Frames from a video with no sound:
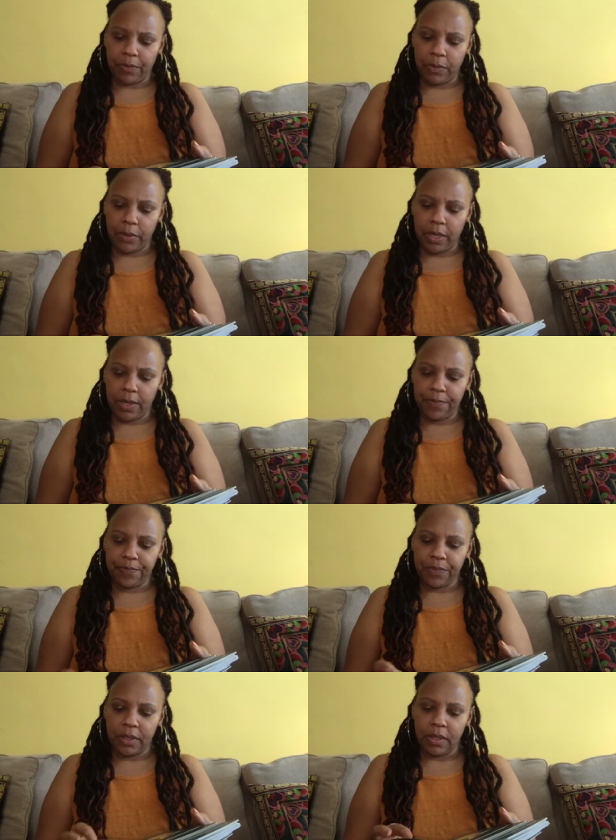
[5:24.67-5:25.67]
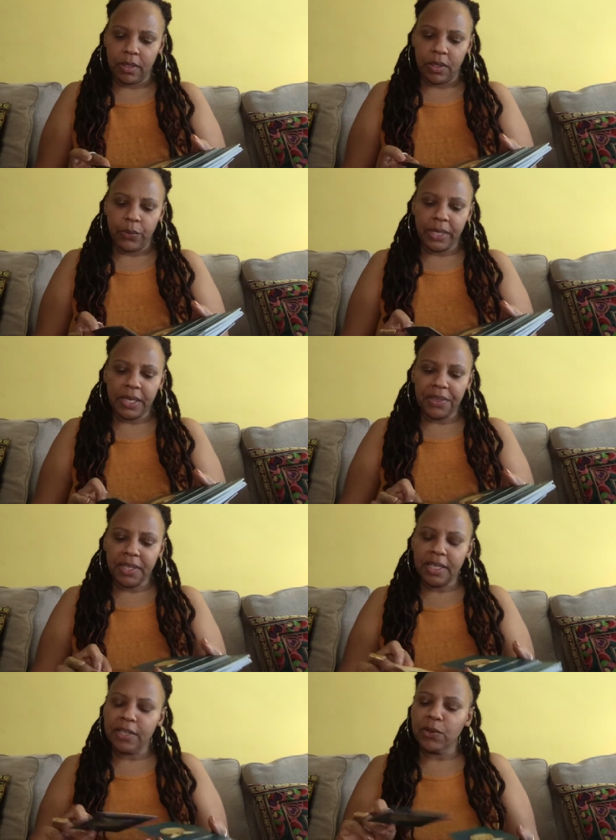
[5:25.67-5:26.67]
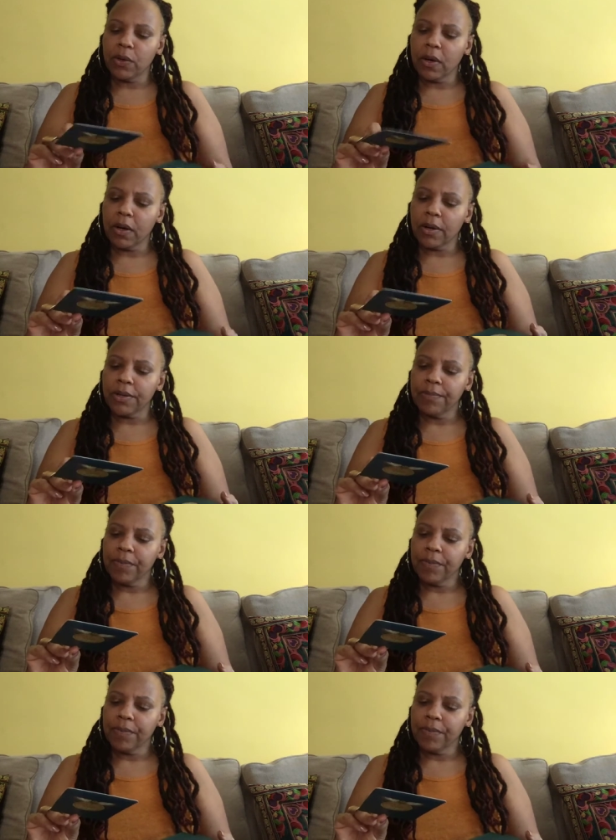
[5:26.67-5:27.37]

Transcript: Okay. We got the eagle card.